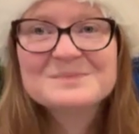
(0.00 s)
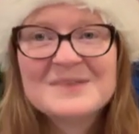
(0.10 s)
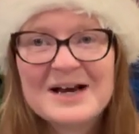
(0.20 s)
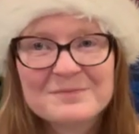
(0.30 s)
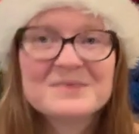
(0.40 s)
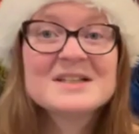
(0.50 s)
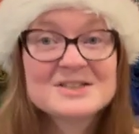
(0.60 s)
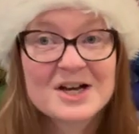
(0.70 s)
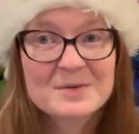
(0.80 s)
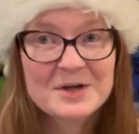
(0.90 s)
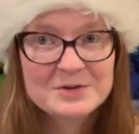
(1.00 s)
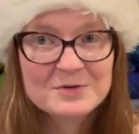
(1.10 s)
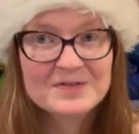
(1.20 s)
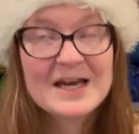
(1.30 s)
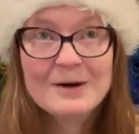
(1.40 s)
Now, let's talk about the
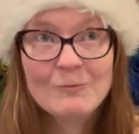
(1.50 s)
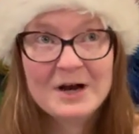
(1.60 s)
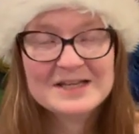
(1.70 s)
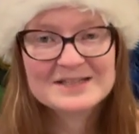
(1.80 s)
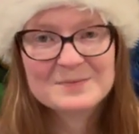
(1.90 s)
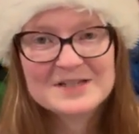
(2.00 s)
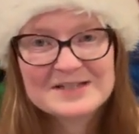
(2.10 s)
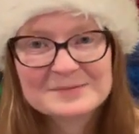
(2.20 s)
movie and why it's amazing.